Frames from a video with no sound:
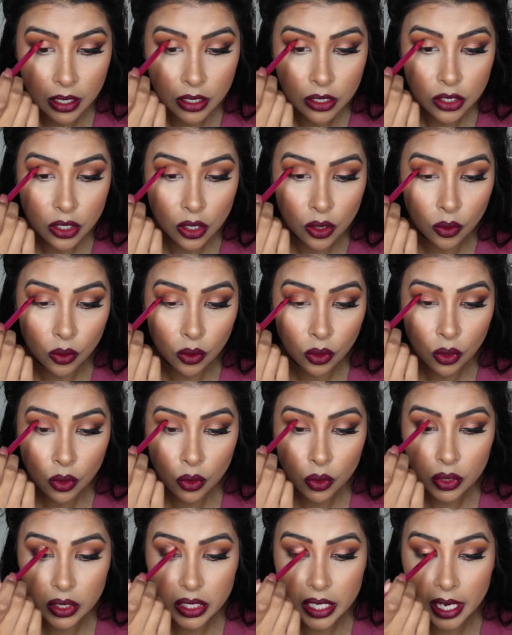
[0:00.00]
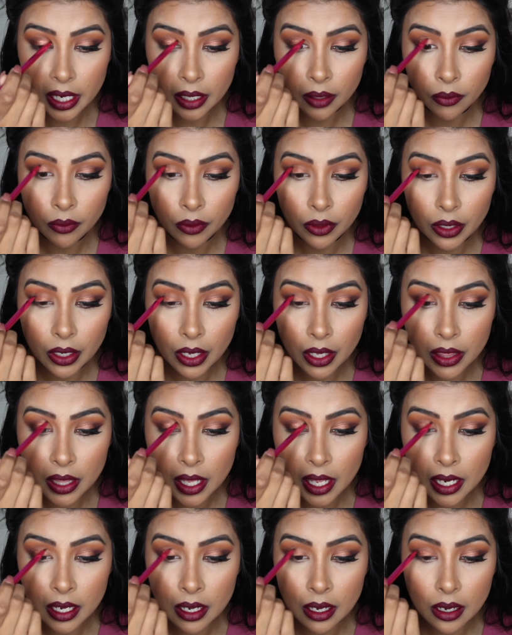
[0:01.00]
So look down and
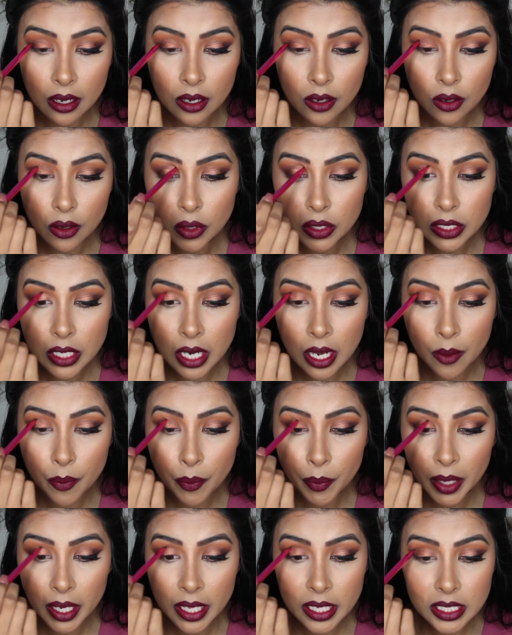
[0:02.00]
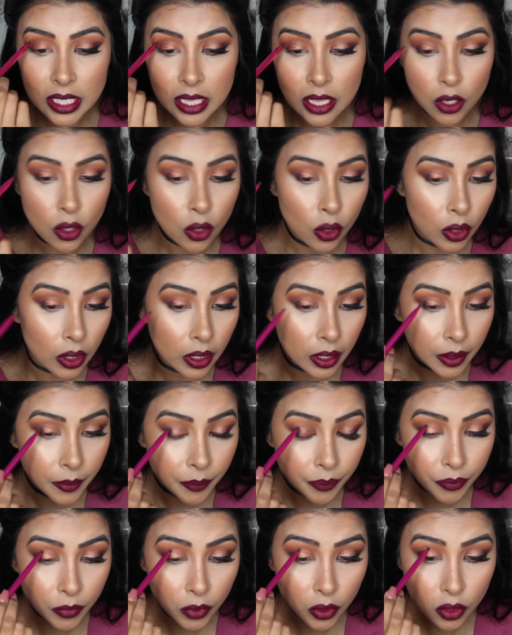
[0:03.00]
then start placing the colour
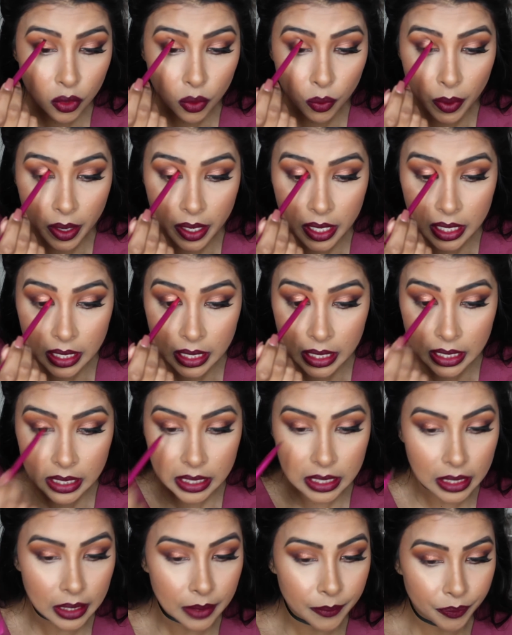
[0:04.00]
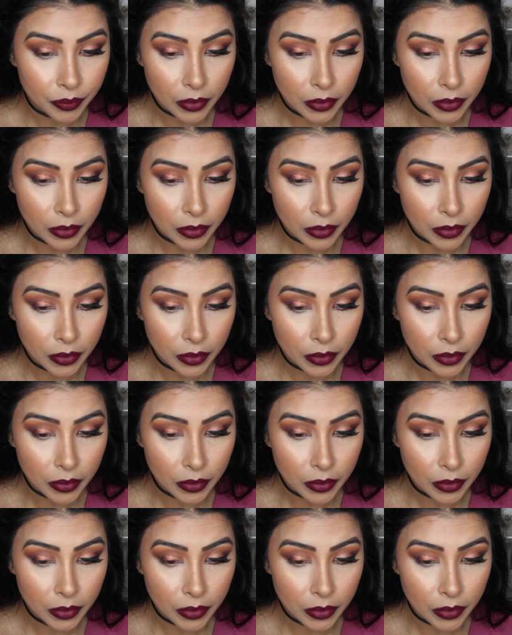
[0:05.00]
to where you need it.